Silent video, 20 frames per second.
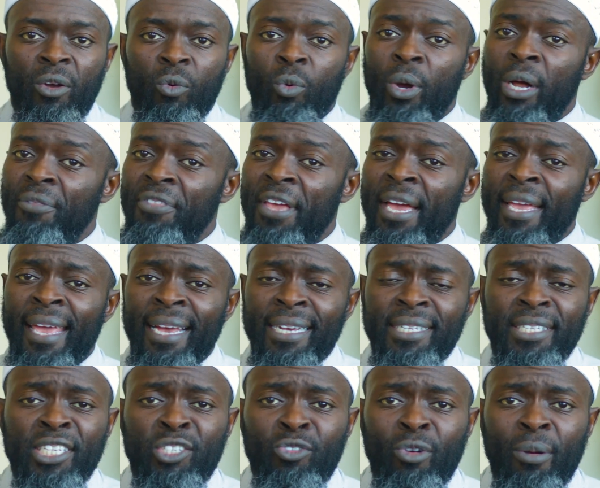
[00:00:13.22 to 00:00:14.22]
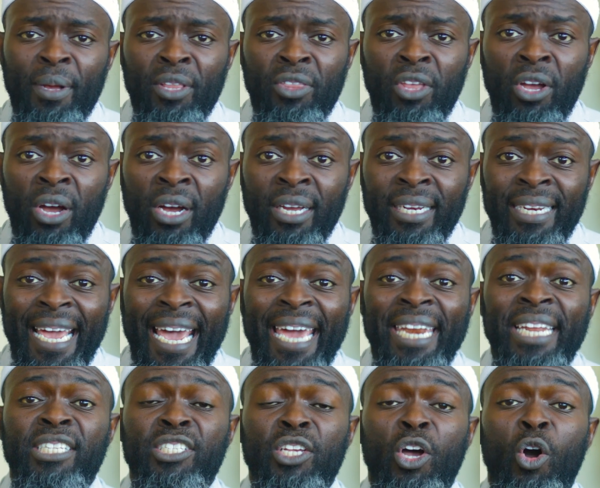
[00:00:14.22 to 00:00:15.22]
Well, that guest is Ramadan,
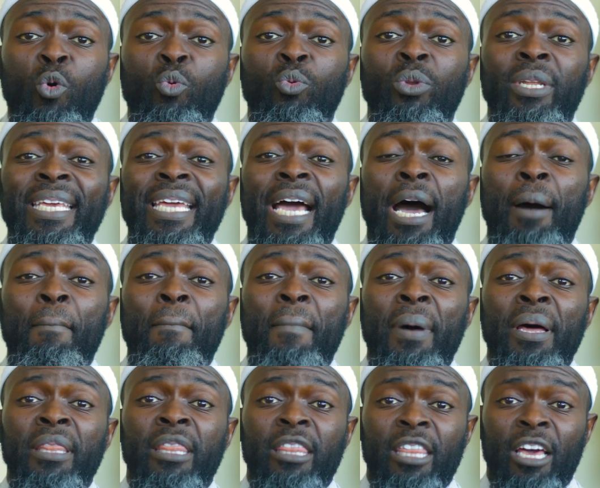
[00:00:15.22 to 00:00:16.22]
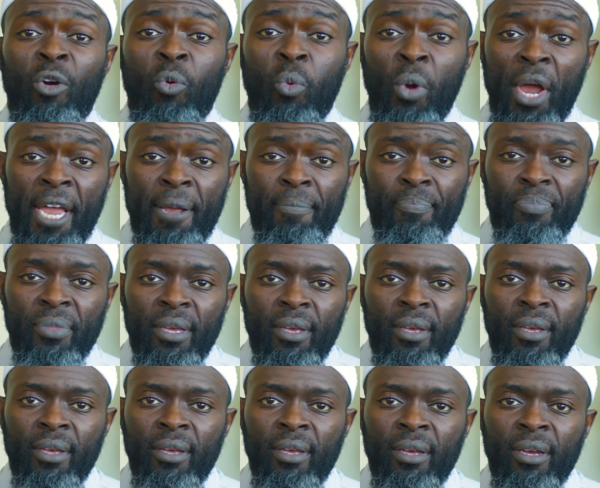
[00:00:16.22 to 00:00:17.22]
and it's only a month away.
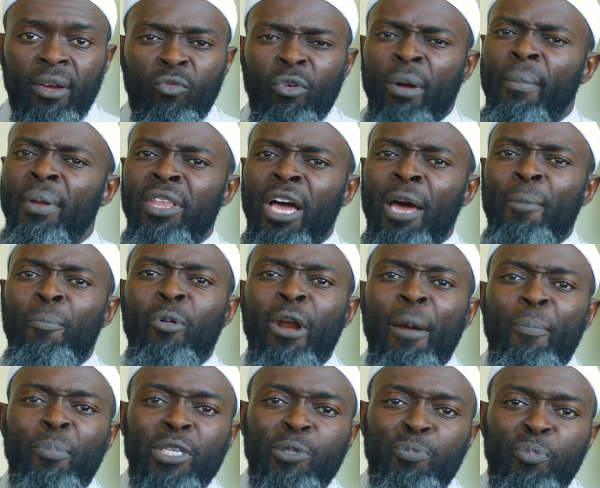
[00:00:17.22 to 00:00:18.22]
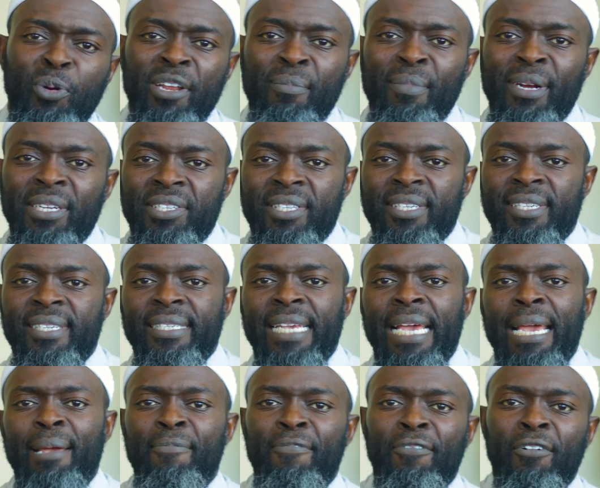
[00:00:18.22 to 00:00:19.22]
Ramadan prep is pretty much the
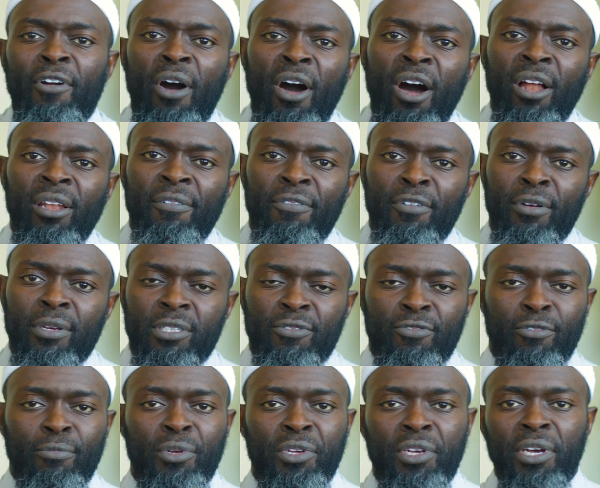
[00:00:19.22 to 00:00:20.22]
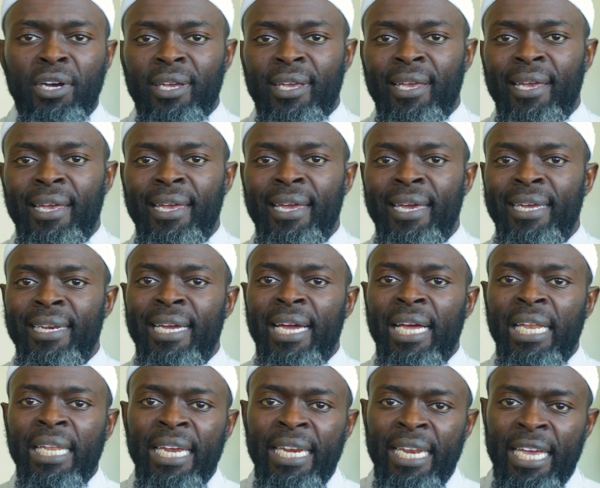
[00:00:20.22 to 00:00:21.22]
same for all of us, from cooking and
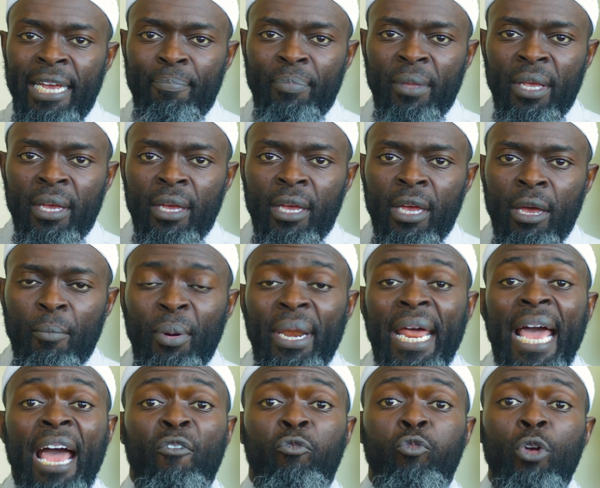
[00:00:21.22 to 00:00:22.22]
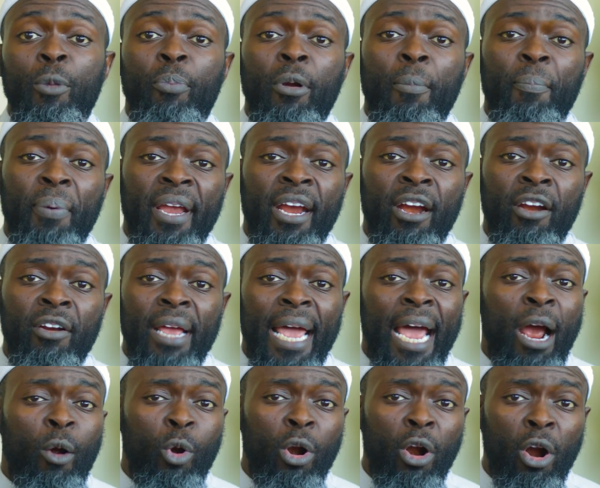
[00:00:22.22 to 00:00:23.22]
cleaning. But have we prepared
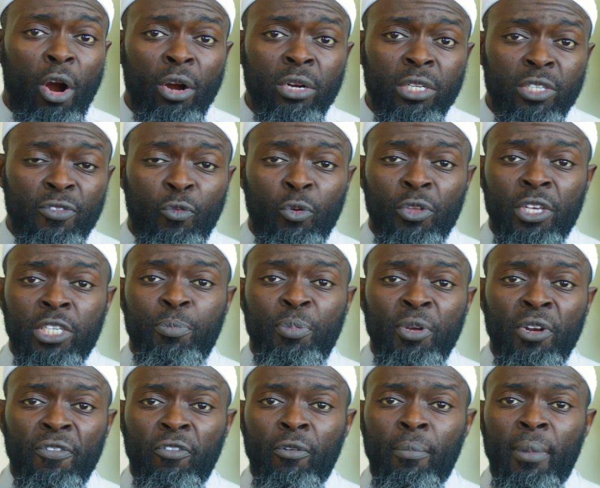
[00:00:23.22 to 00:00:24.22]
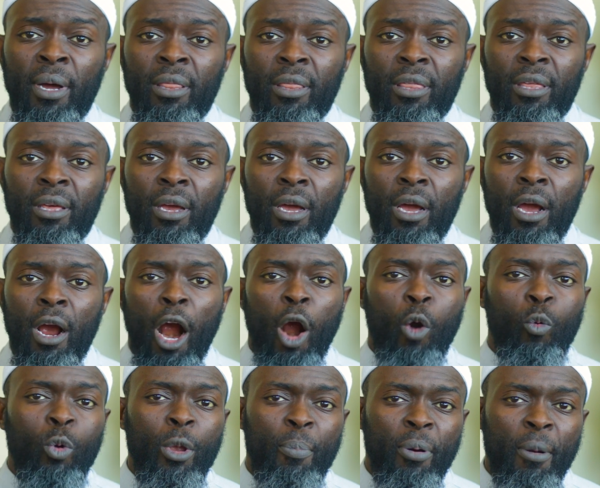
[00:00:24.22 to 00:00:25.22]
our hearts for this beautiful month?
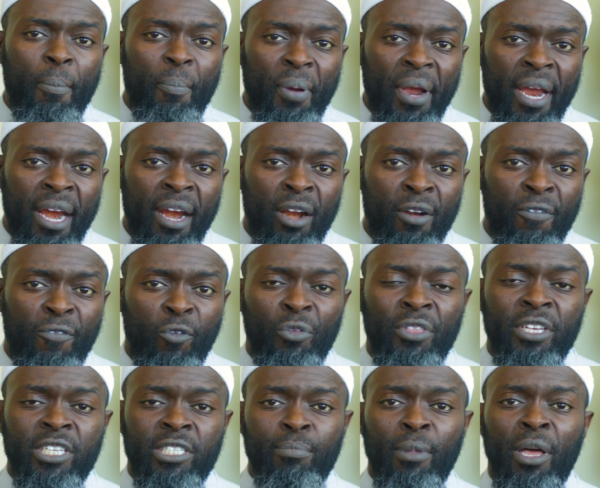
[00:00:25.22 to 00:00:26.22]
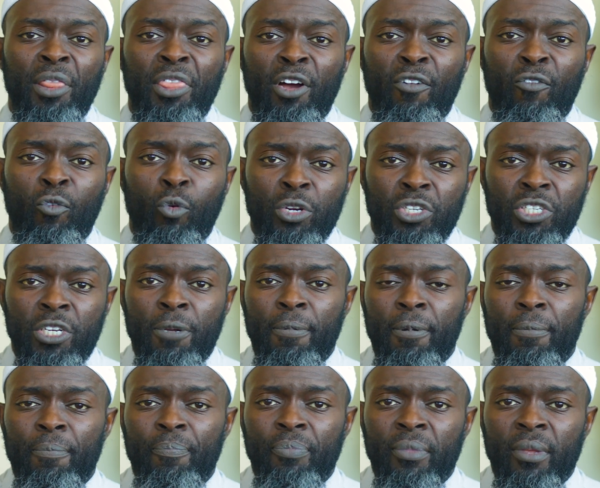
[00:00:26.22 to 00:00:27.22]
Are we prepared for this month of worship?